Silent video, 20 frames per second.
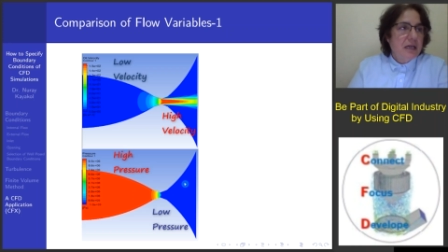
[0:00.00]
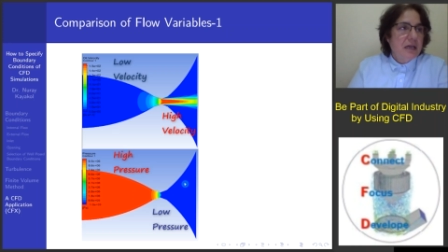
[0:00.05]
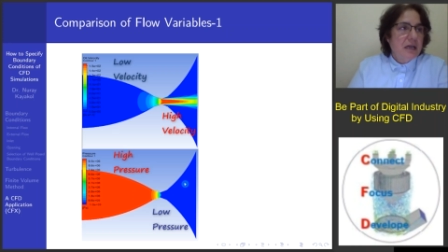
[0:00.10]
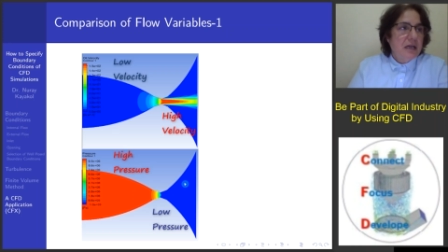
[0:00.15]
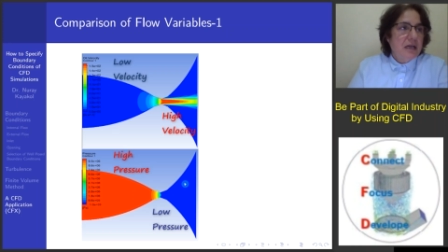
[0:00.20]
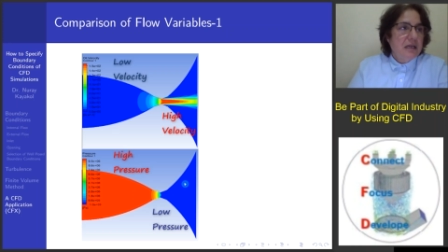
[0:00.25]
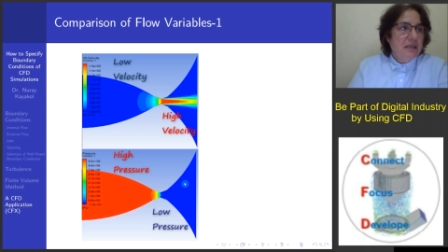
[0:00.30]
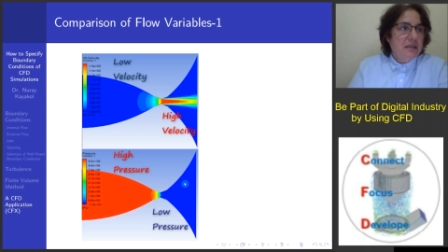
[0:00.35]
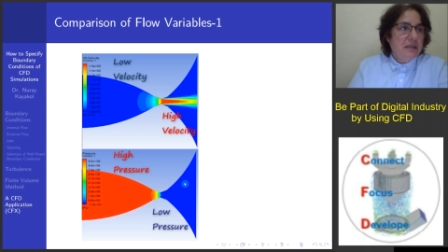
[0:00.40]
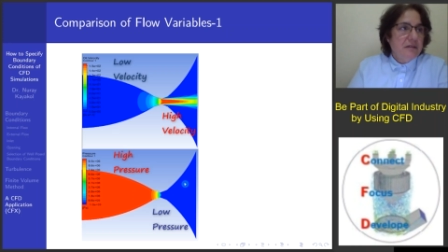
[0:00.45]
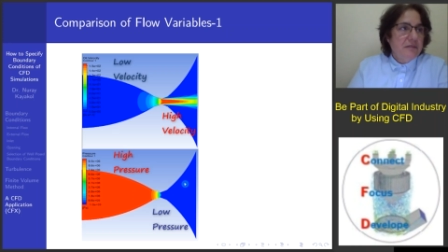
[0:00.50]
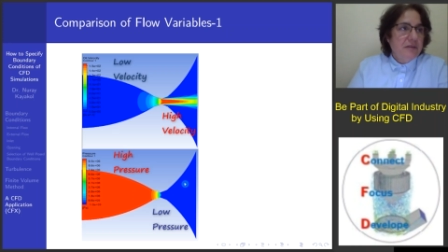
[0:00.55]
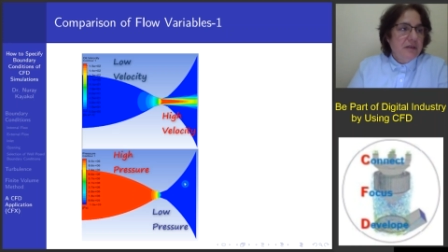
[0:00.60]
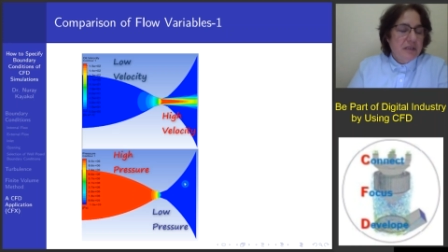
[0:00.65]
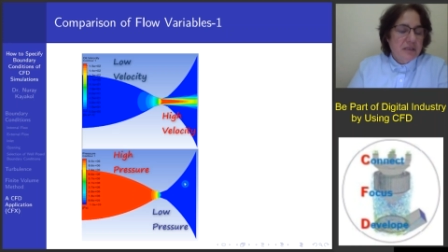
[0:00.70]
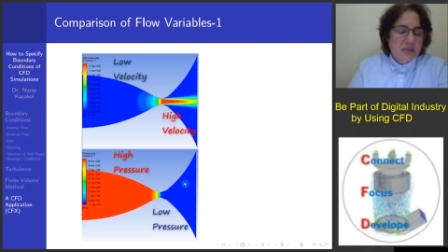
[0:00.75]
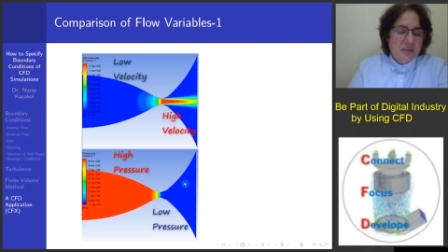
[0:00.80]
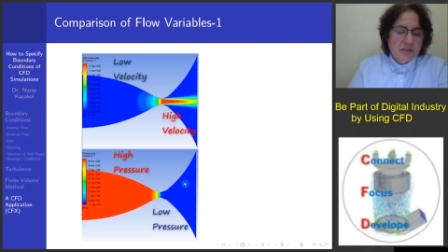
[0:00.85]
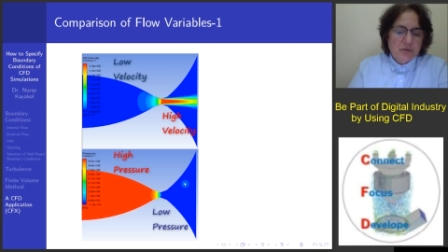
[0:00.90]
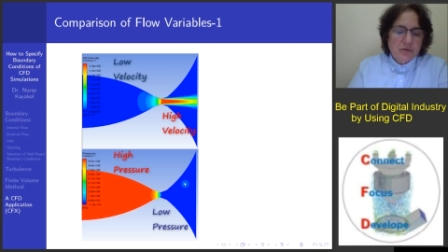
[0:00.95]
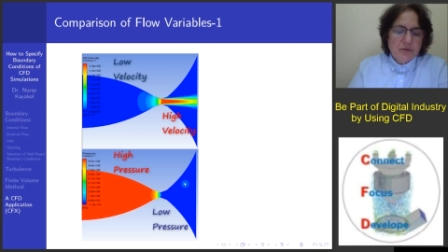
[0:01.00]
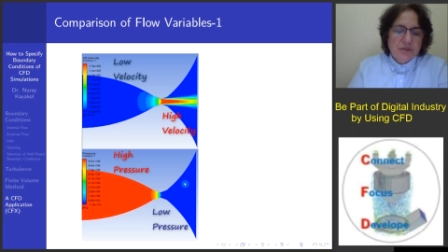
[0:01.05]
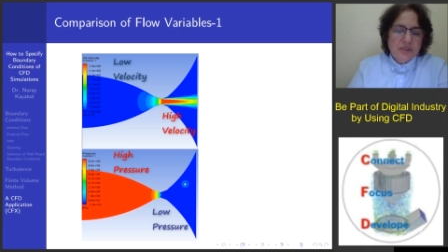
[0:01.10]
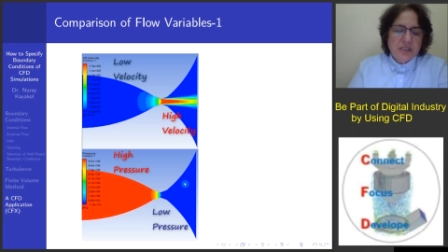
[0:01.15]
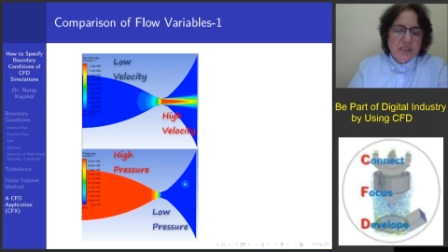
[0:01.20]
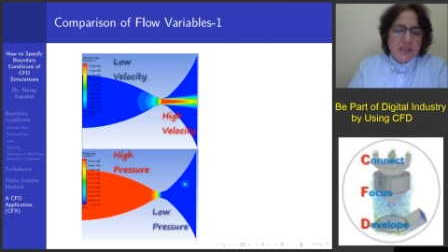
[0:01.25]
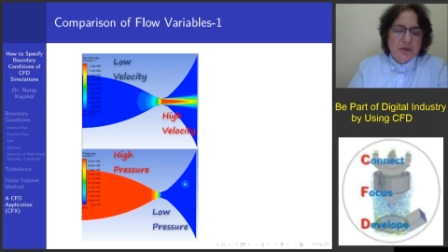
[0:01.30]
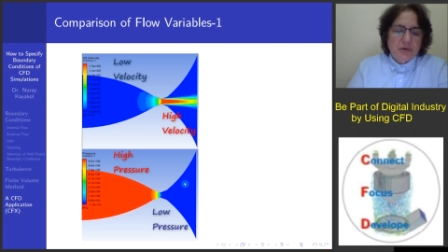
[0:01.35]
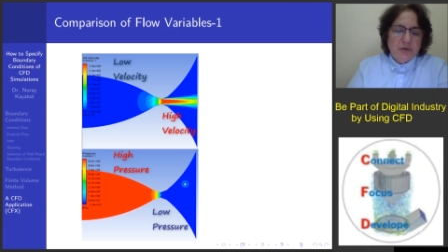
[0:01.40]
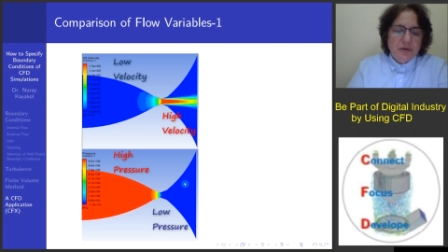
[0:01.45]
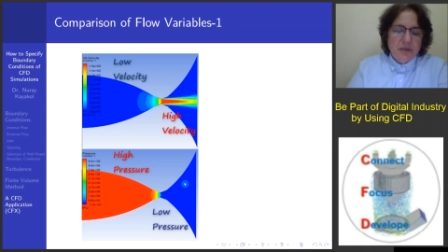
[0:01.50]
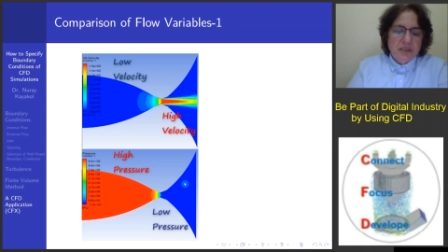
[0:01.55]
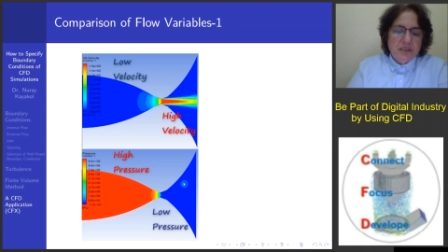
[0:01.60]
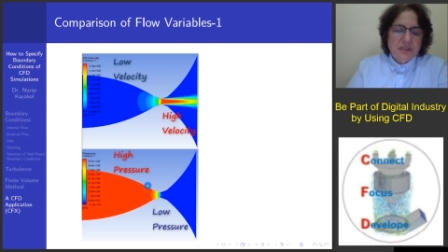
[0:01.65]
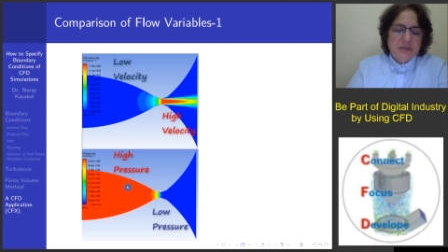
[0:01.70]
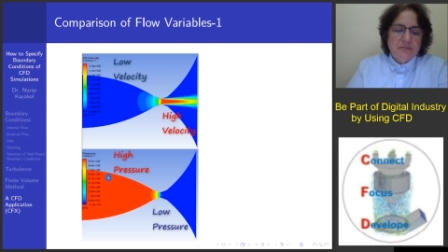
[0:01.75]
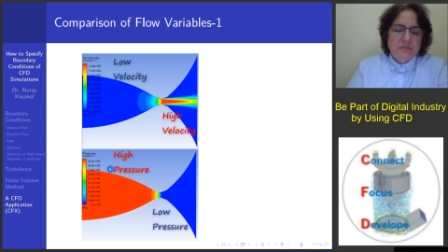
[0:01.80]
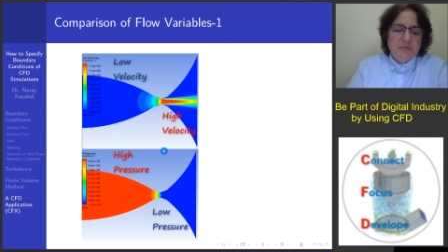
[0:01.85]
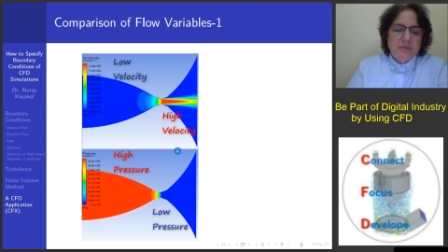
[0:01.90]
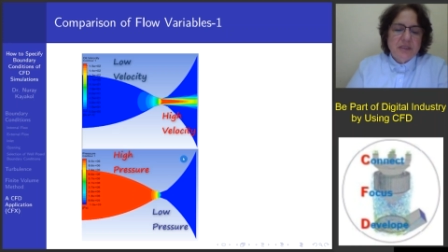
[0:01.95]
Navier-Stokes
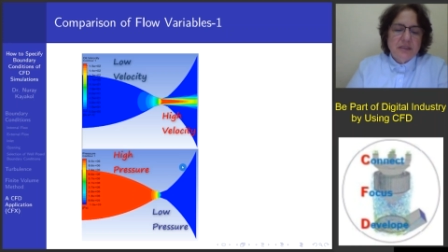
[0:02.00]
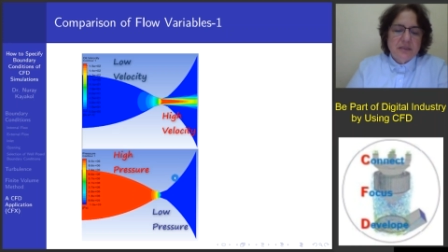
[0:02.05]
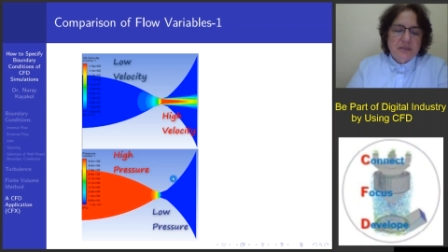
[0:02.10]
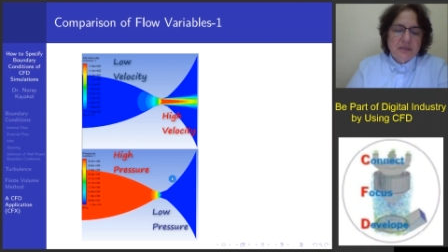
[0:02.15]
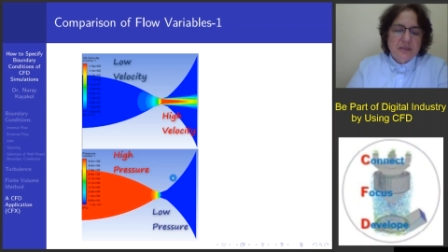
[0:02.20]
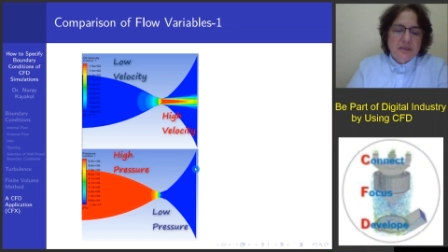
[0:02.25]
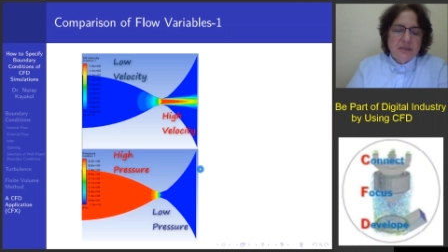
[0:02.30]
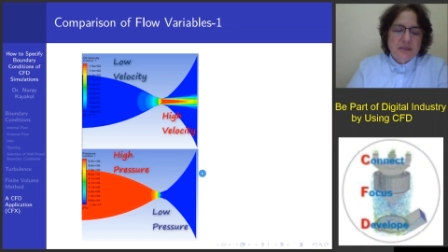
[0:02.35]
equation, but